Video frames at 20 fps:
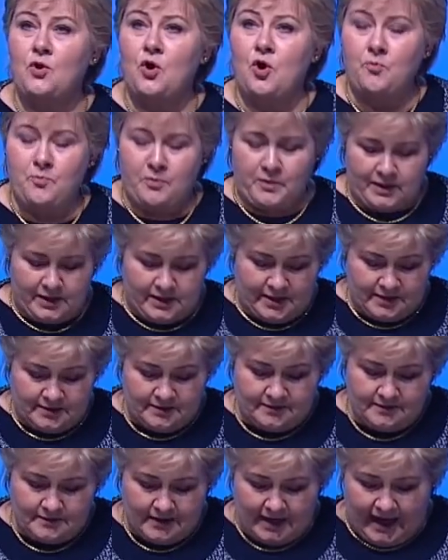
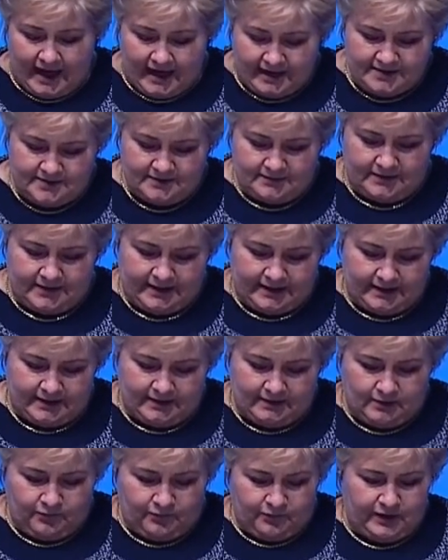cooperated actively
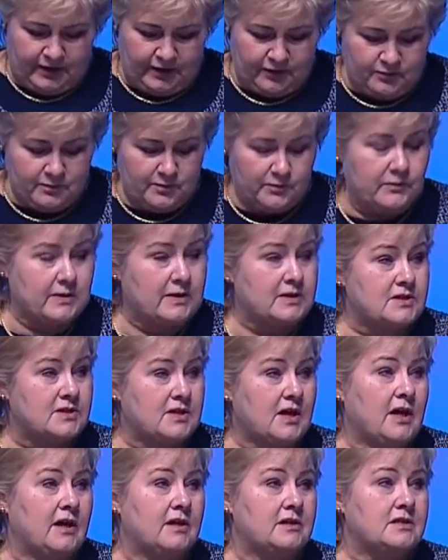in the field of marine
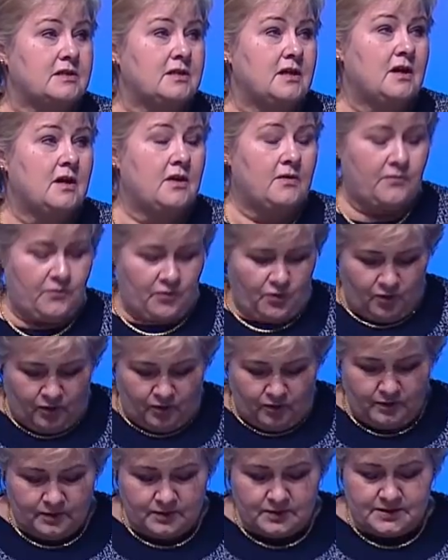science
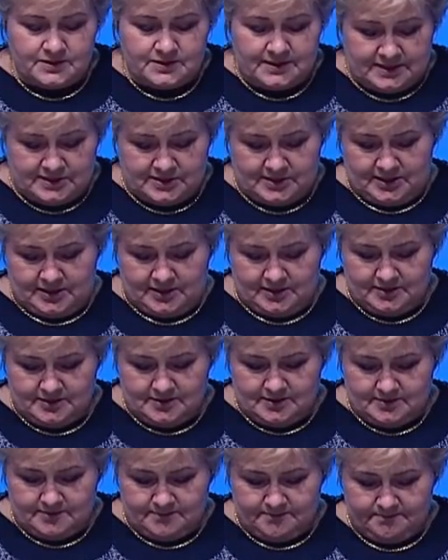for 60
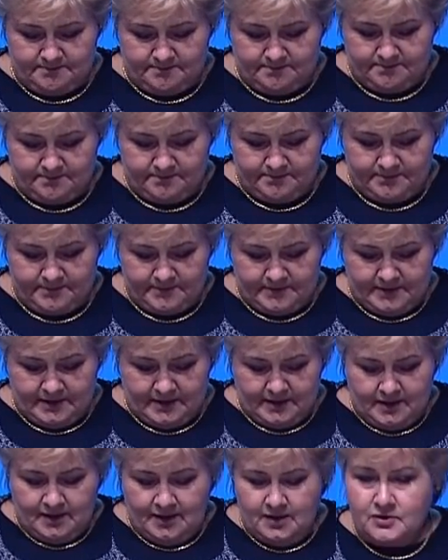years.
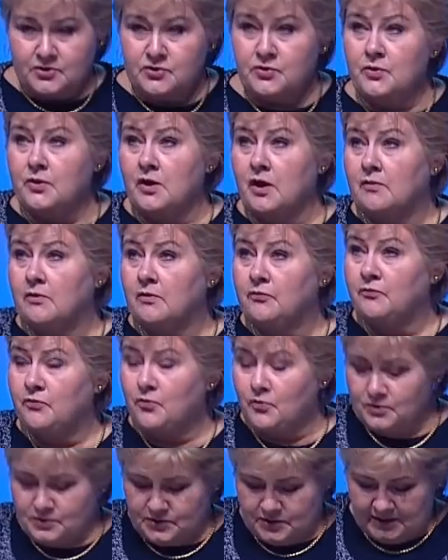During our
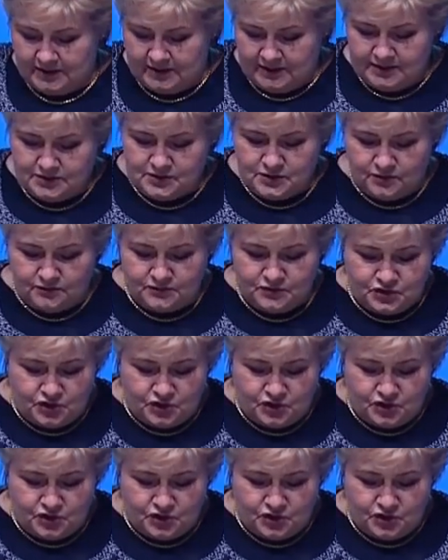40 years of